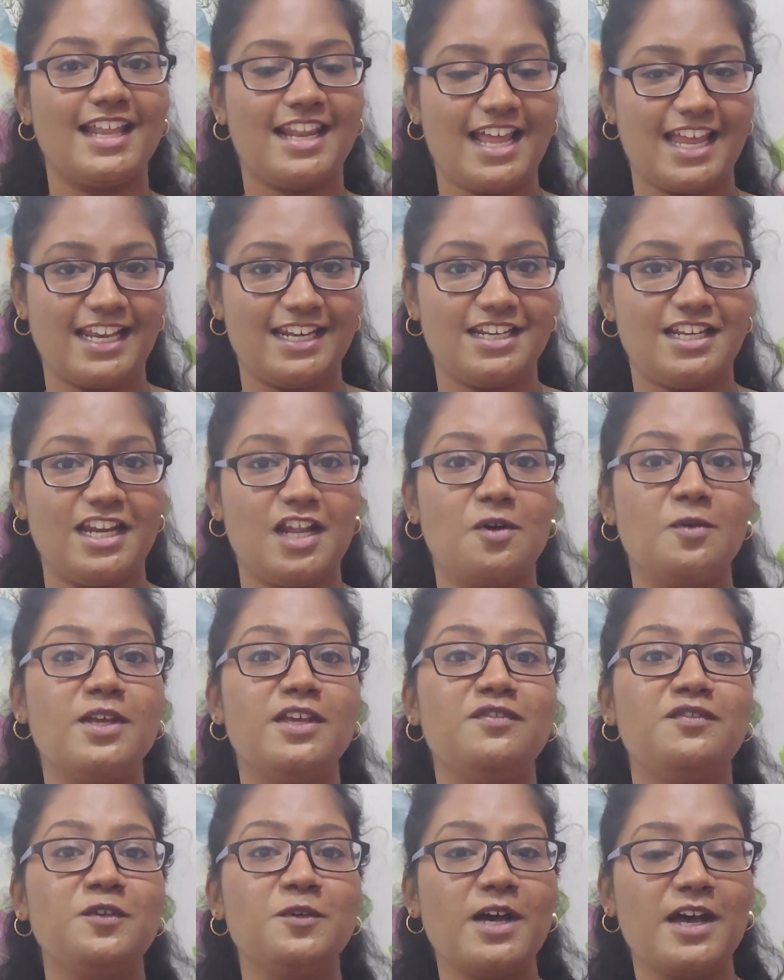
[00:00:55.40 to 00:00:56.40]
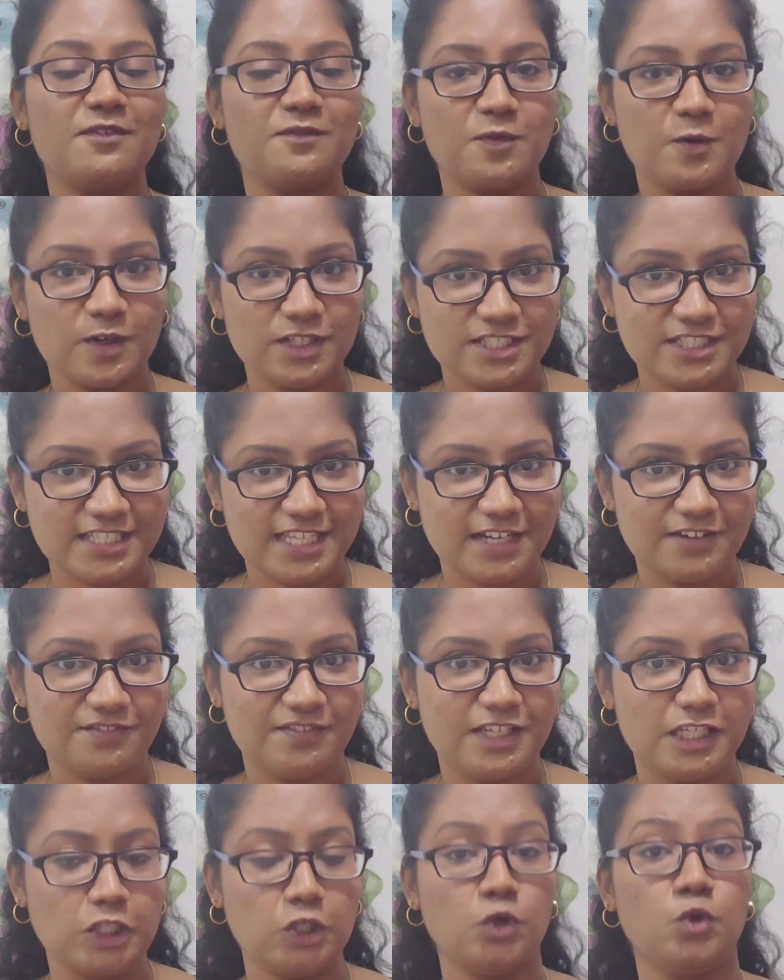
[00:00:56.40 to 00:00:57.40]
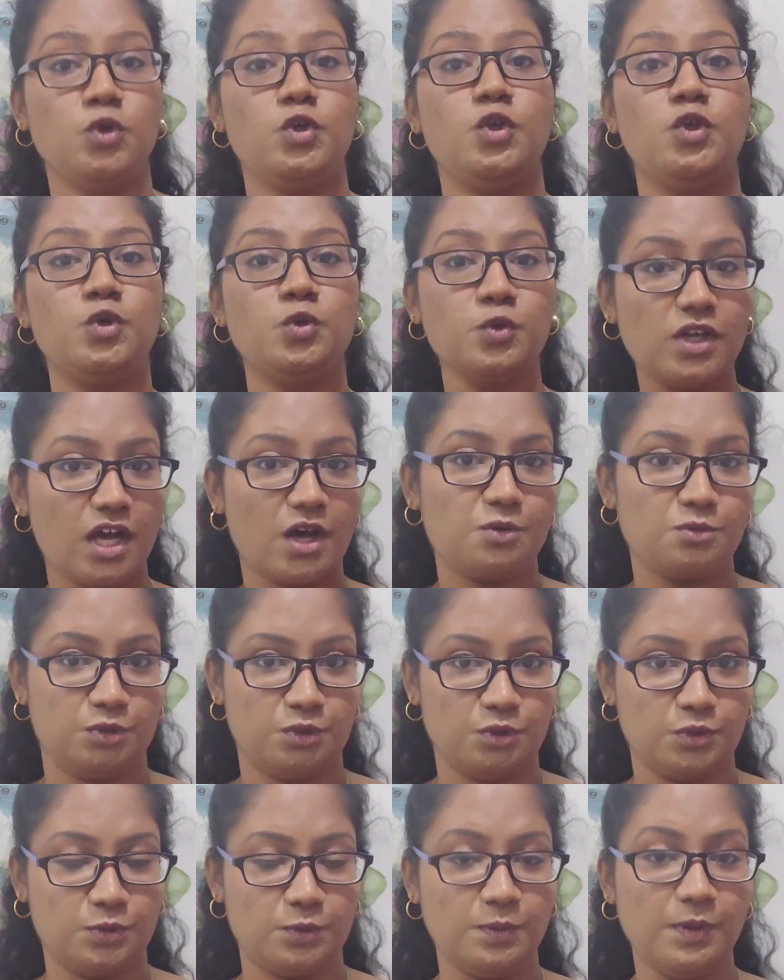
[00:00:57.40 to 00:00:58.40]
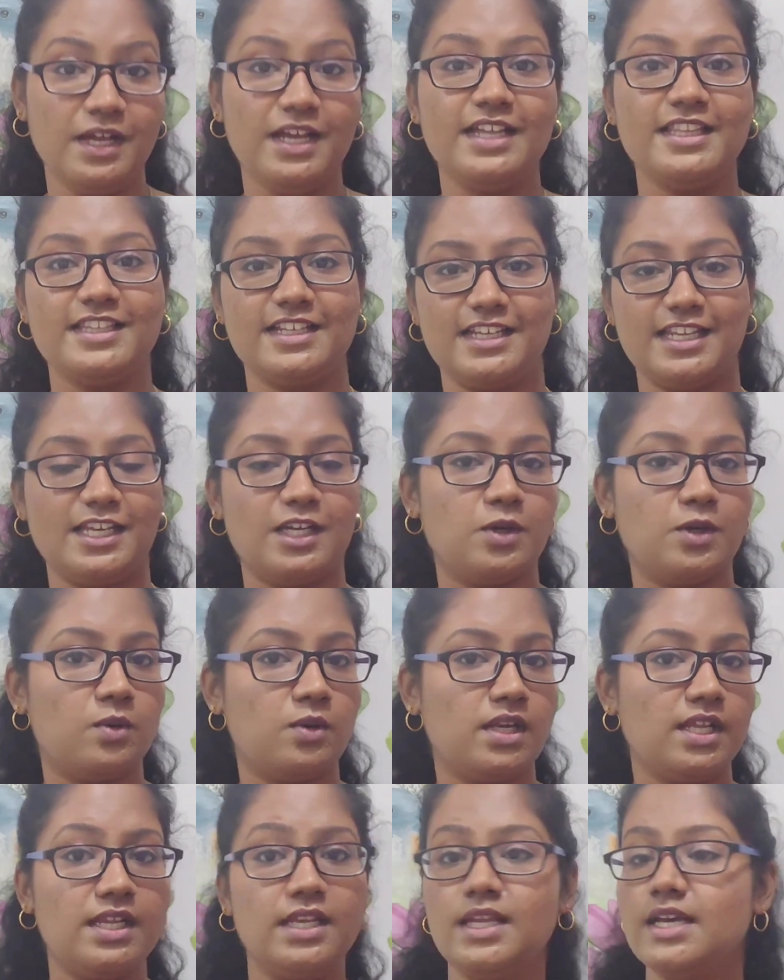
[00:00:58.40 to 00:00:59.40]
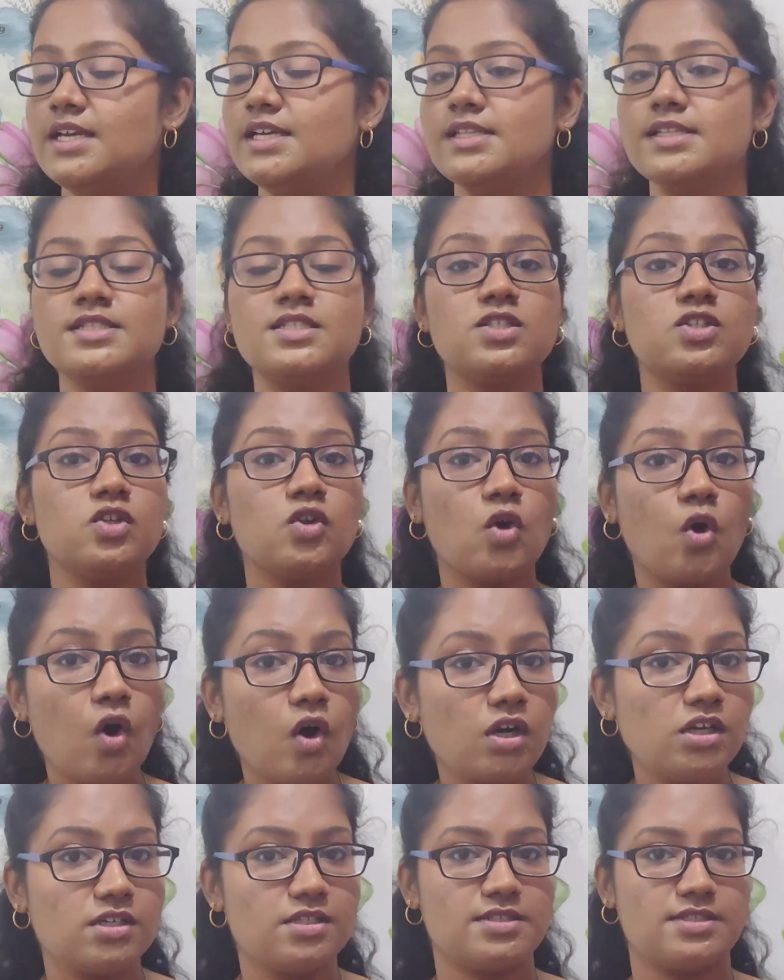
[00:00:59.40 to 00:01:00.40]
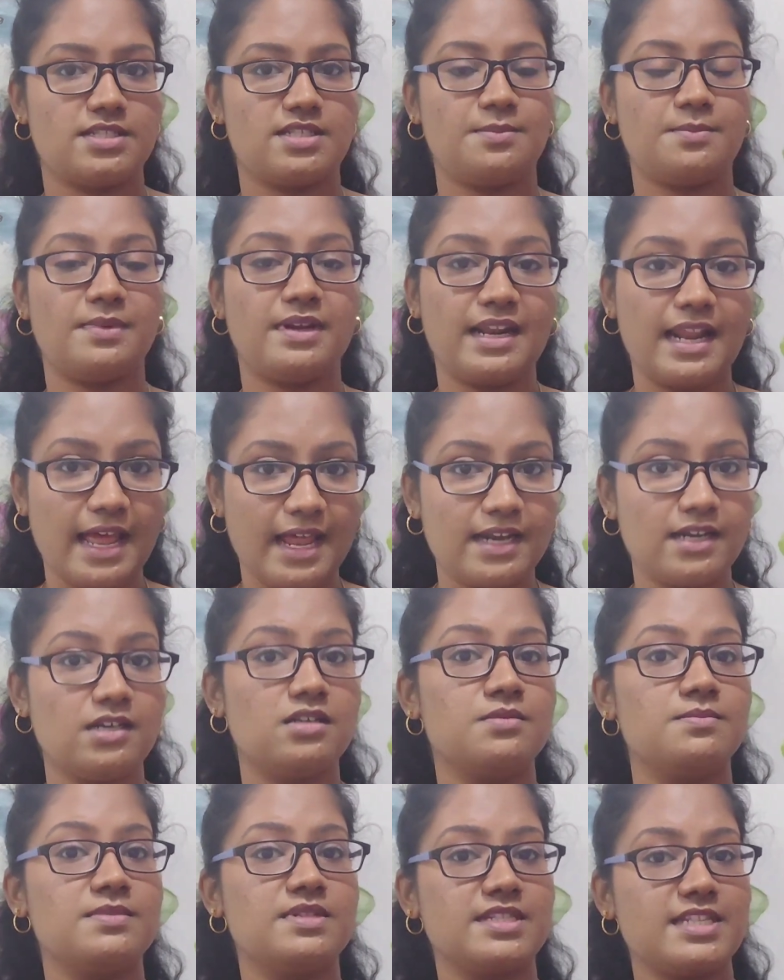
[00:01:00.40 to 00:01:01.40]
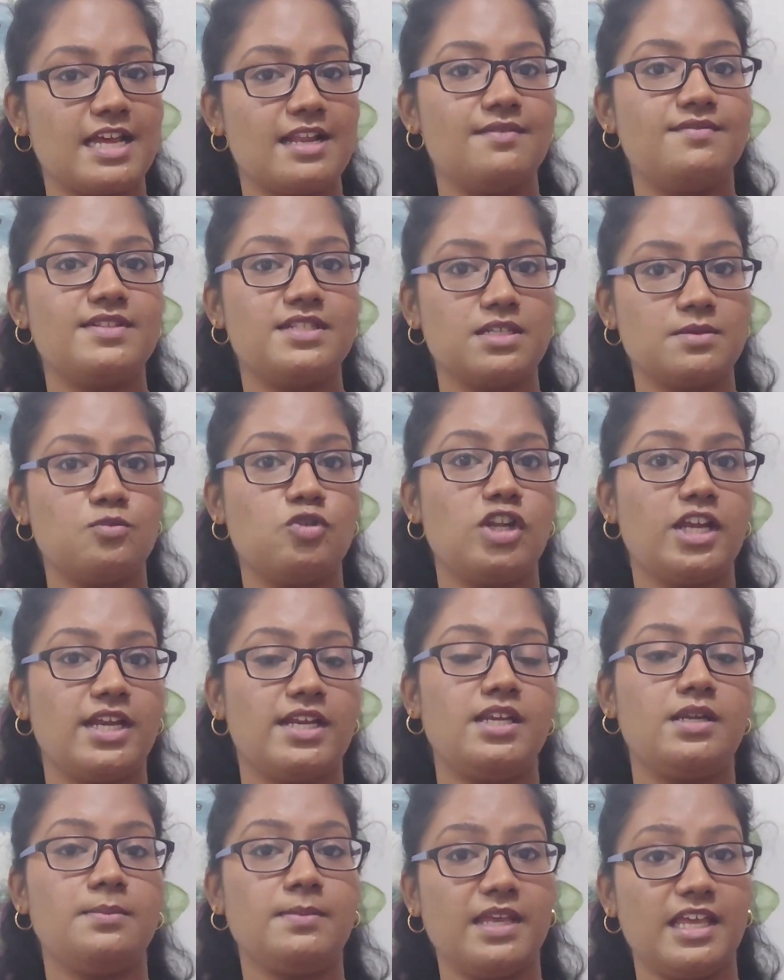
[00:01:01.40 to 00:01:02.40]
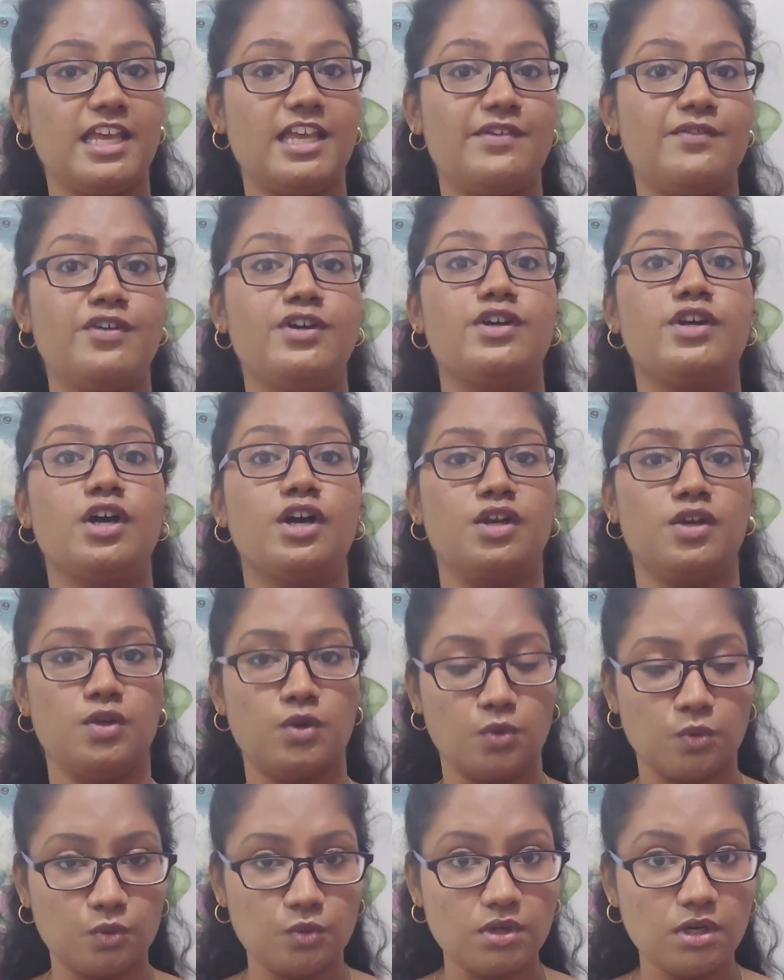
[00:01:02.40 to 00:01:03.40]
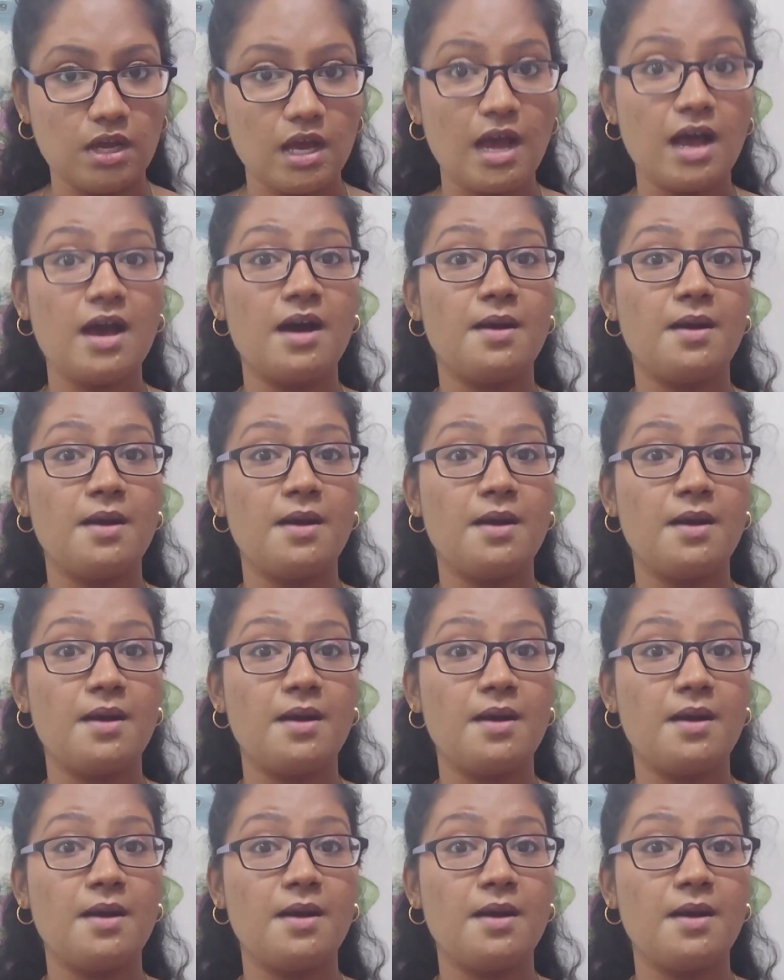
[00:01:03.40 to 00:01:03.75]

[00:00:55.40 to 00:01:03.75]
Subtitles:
Right, now if you have watched that video, you now know that echolalia is not some random self-stimulatory behavior alone,